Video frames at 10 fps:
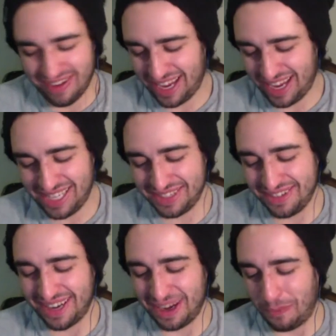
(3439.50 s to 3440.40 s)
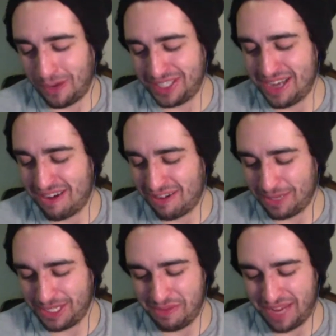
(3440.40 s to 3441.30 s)
he's doing Watchtower by
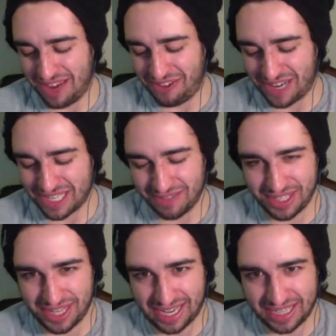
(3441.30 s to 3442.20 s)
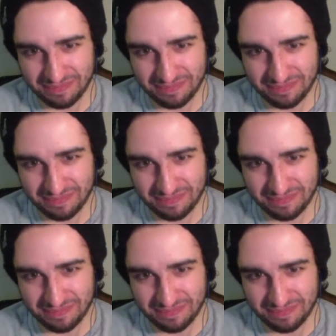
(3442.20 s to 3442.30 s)
Jimi Hendrix. What'd you think?